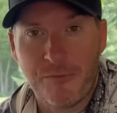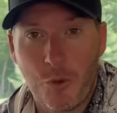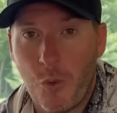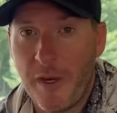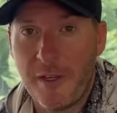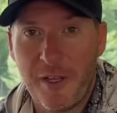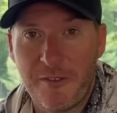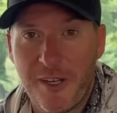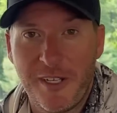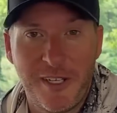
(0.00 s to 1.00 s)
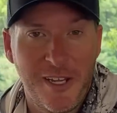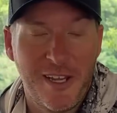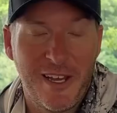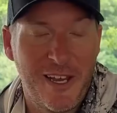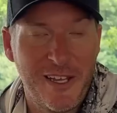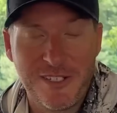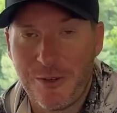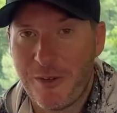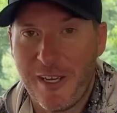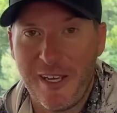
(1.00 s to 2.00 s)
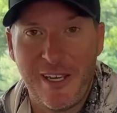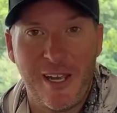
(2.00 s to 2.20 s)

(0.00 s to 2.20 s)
Quite all right. That's okay.